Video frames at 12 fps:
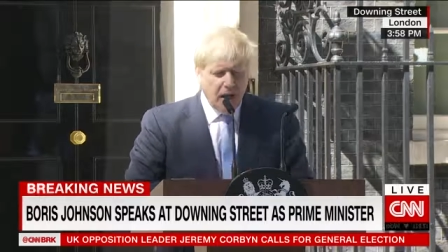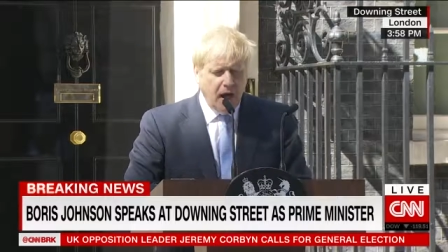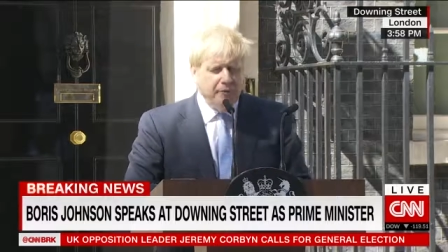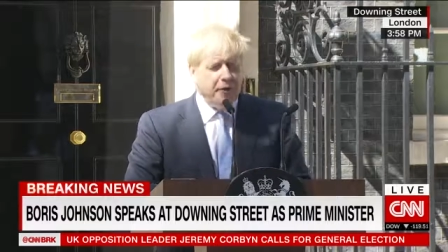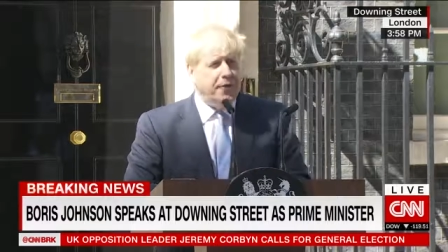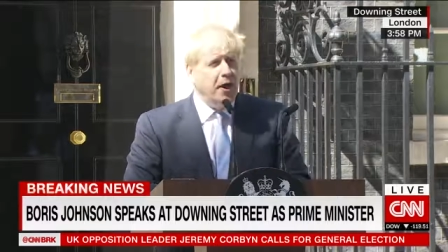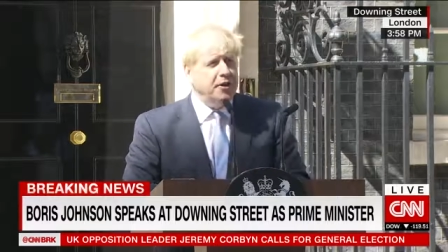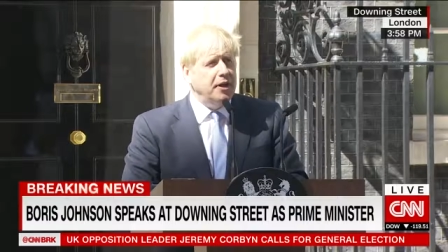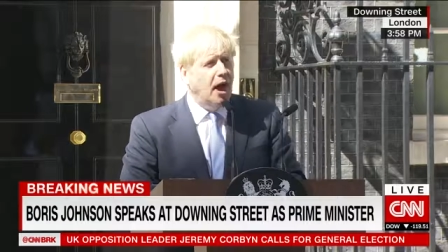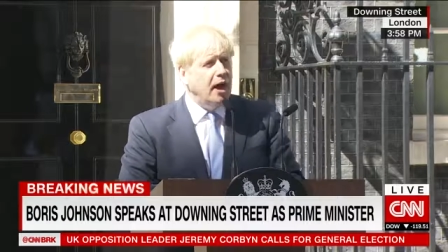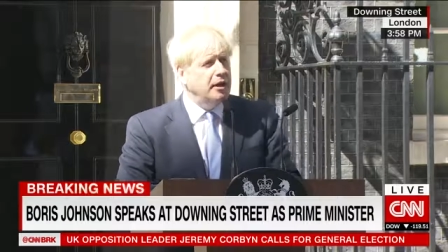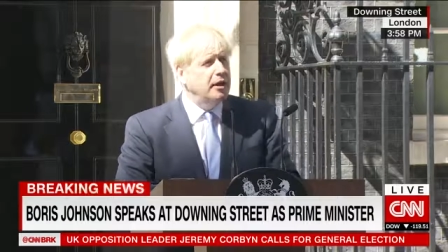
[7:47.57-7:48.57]
of the
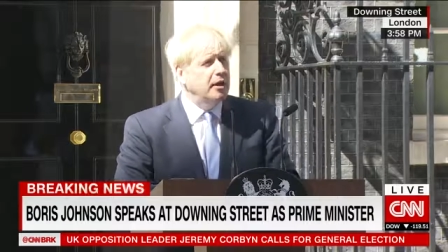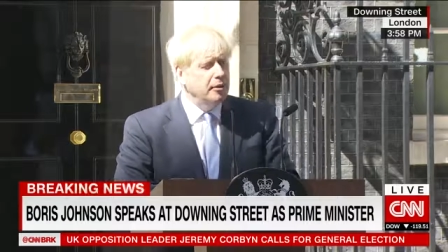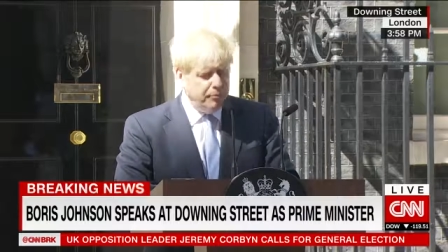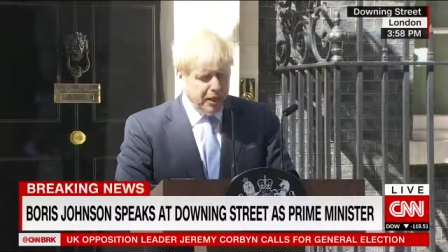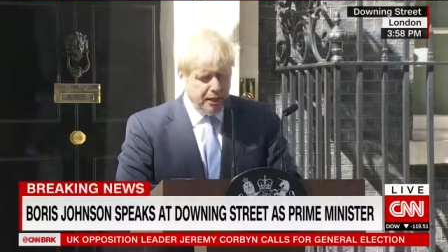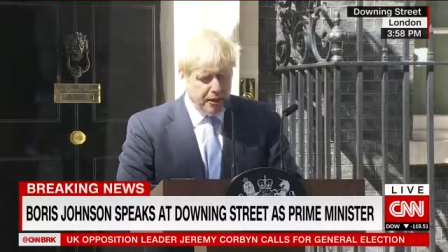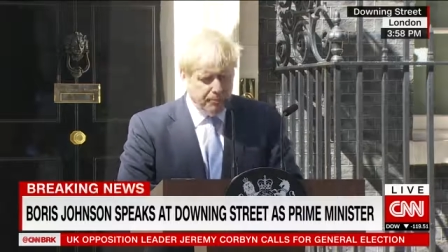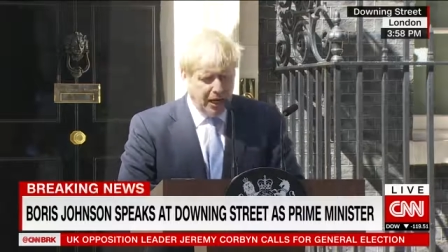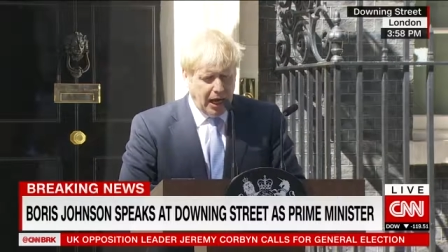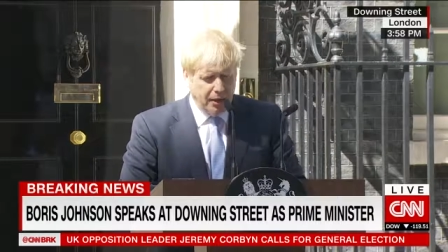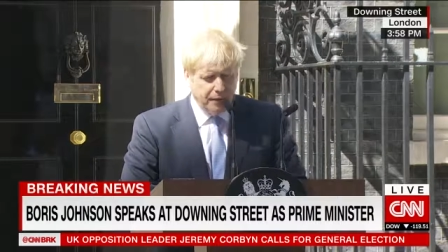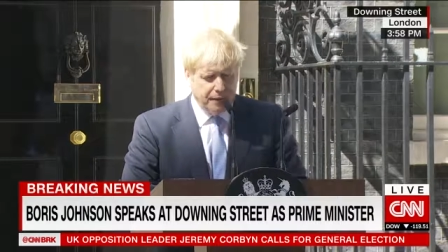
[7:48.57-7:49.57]
39 billion
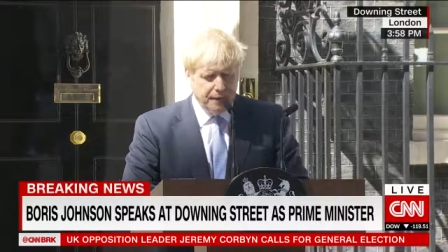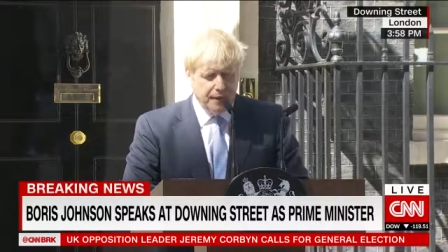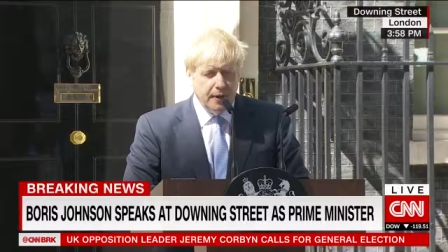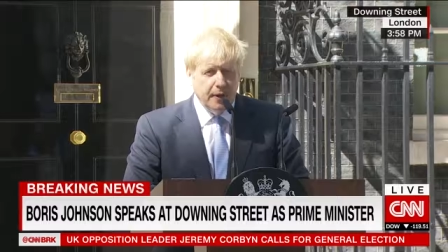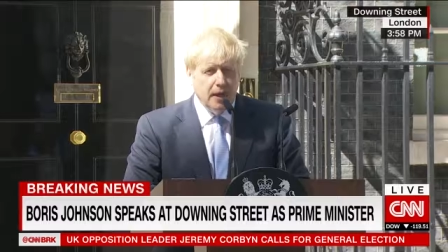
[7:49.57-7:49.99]
pounds.